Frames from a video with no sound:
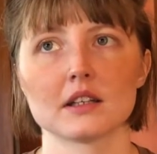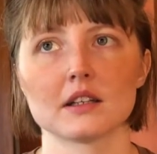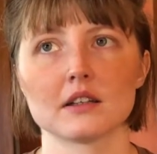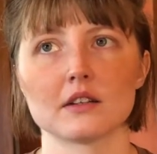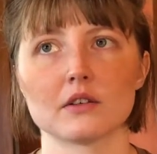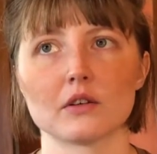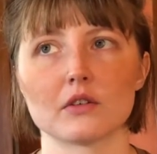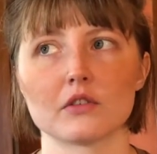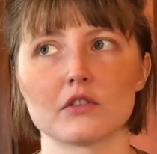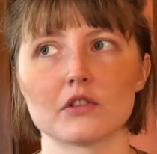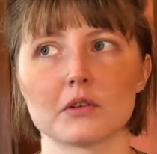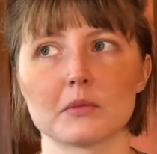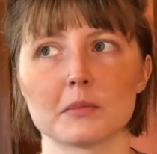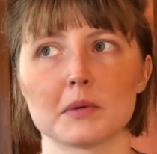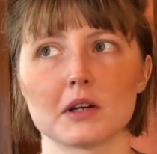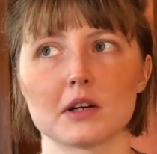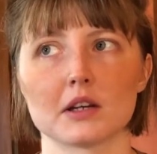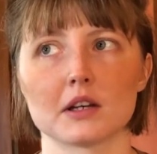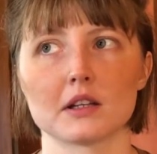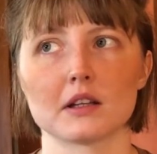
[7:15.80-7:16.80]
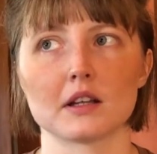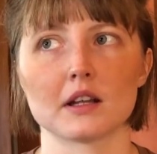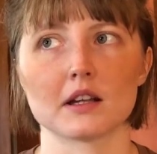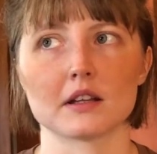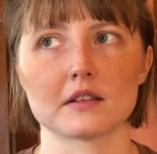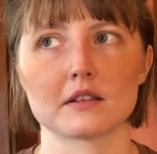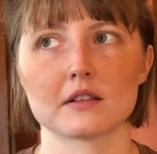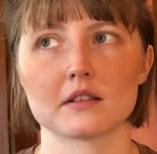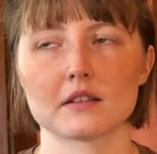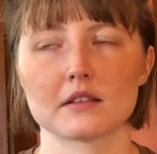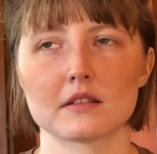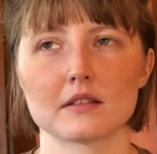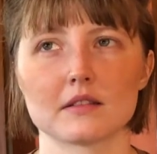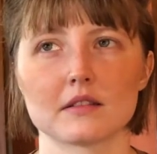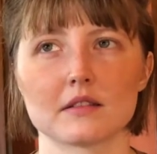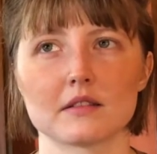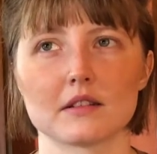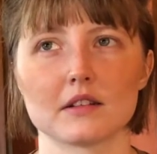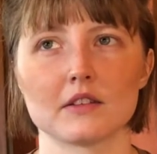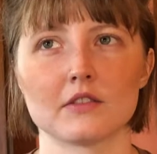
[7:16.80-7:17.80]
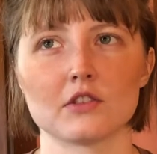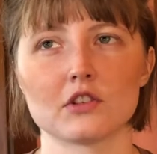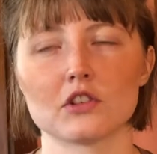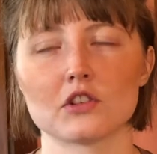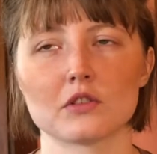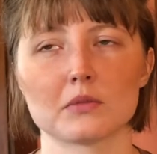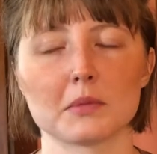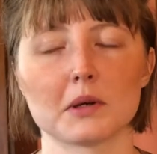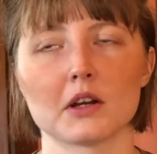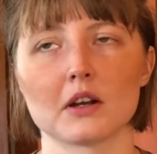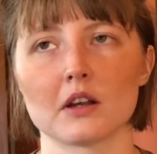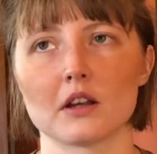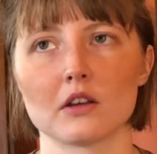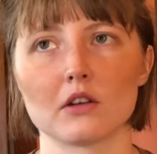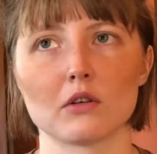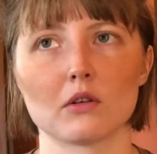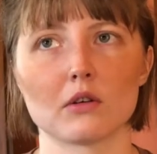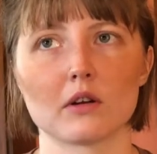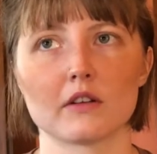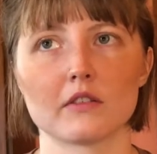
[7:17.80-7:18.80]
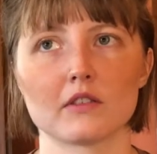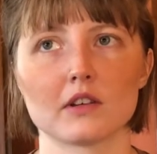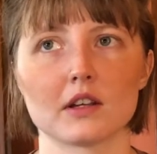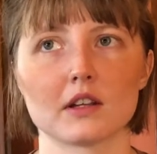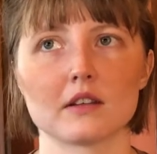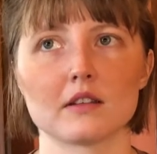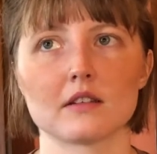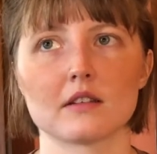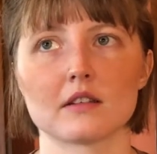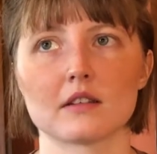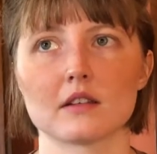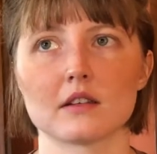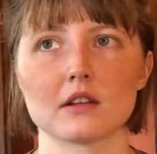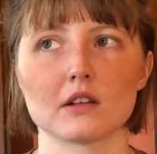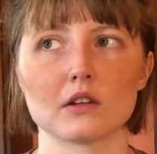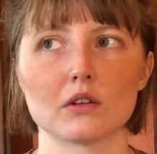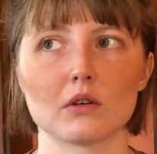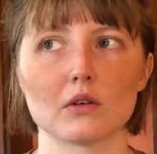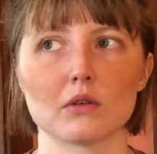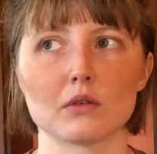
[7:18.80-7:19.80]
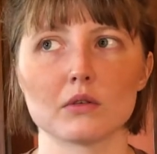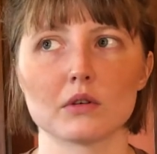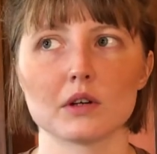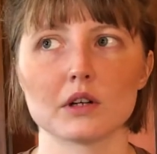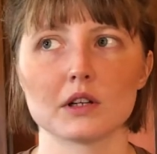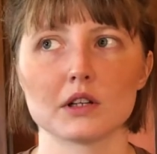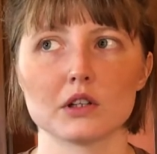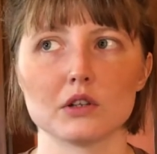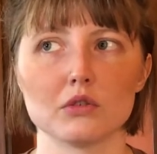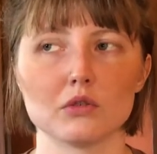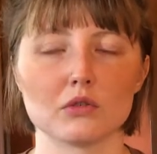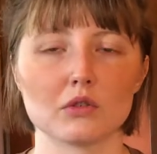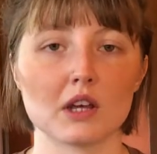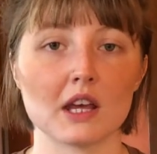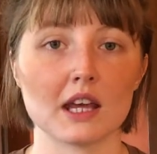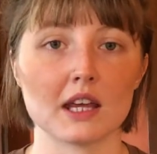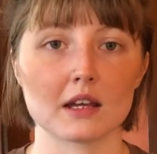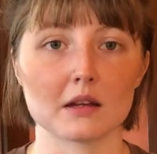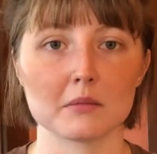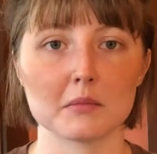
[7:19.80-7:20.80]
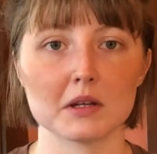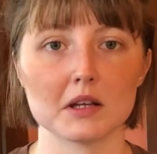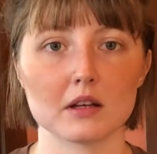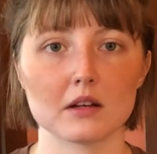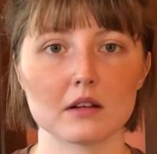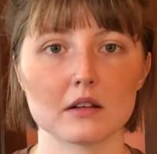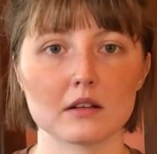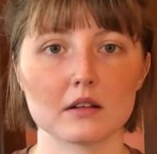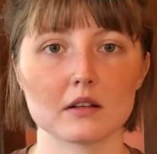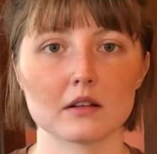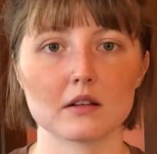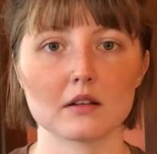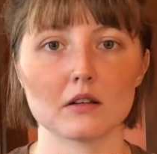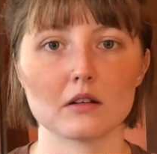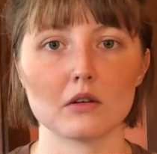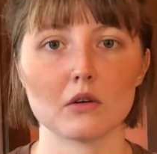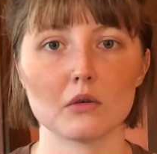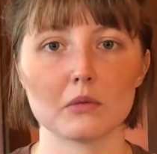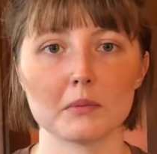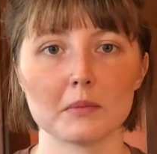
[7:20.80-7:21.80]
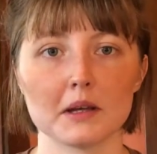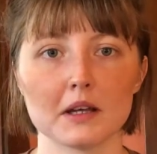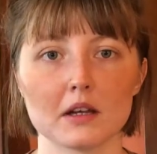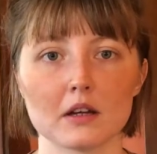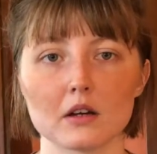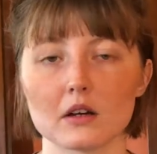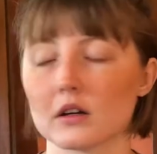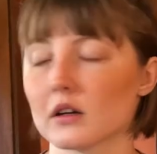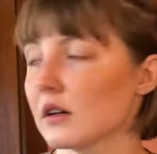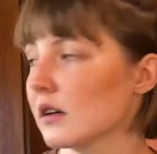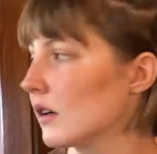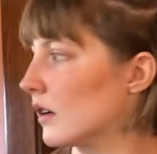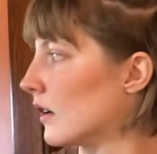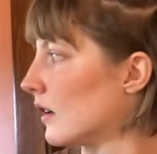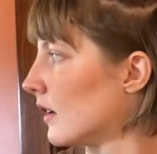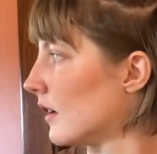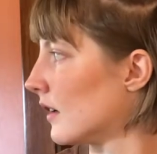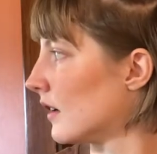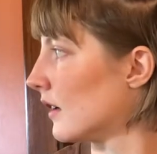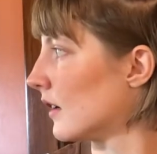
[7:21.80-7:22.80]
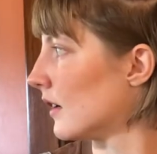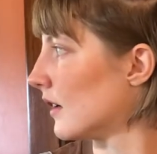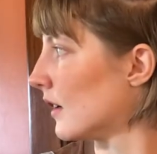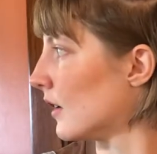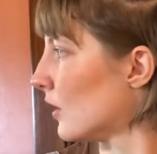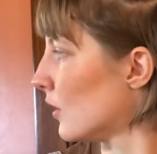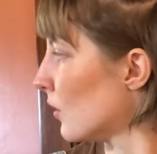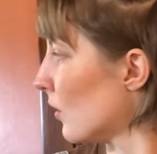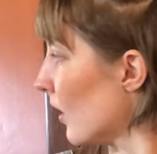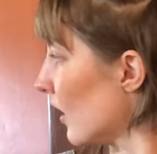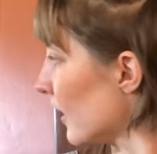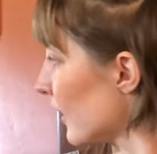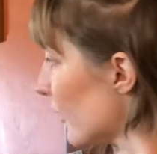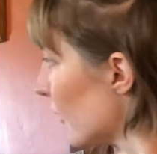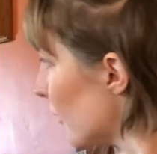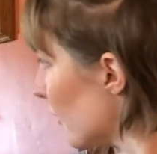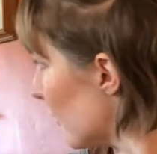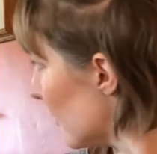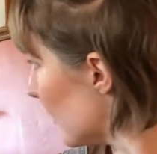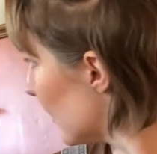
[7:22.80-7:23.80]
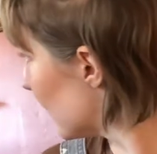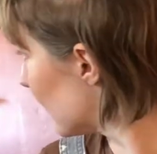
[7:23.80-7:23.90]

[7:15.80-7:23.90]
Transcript: you know, if you're married, that's, if you're just married and you don't have kids, you know, you can be a homemaker. Who are you?